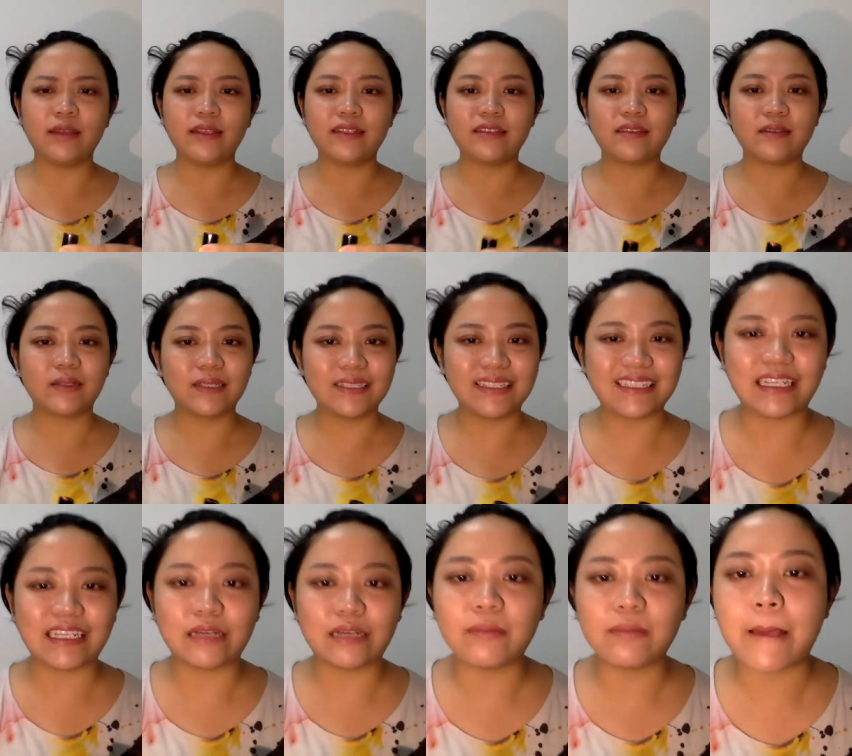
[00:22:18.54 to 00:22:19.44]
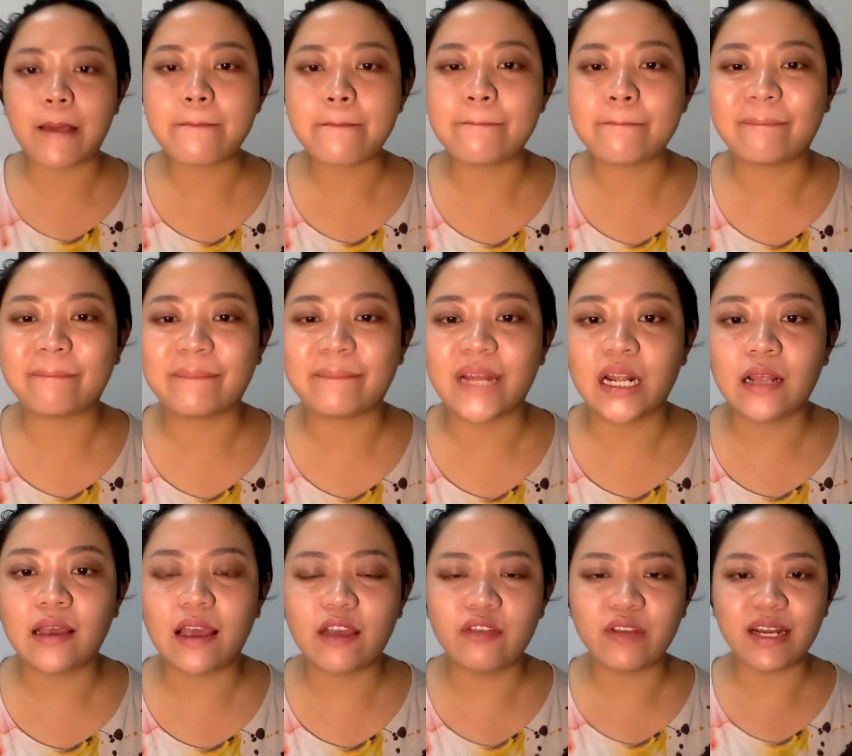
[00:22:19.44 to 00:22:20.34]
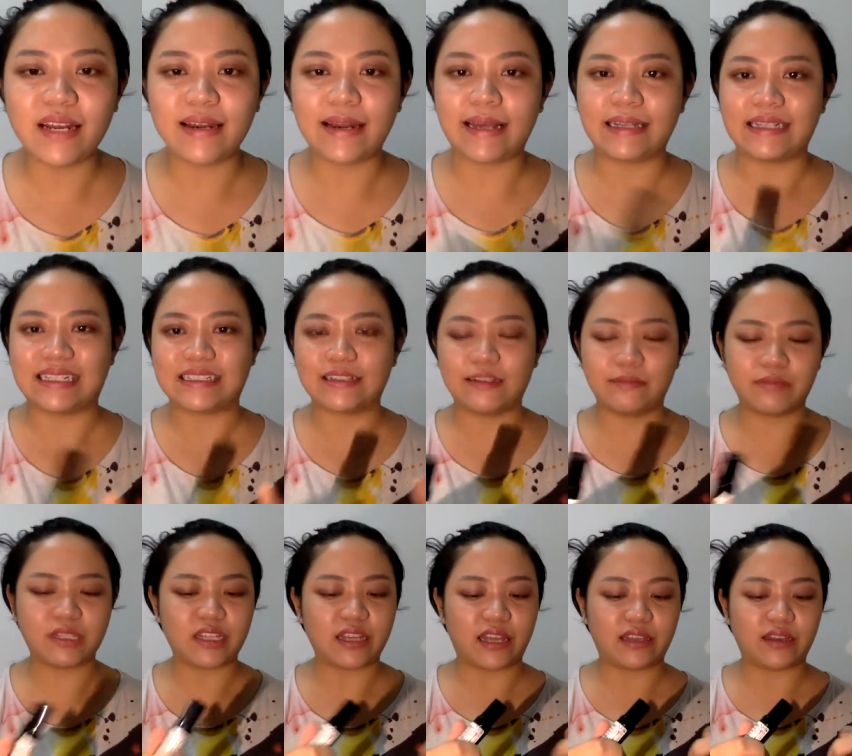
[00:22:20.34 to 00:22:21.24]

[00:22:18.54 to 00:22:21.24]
So yep, I really like this lipstick.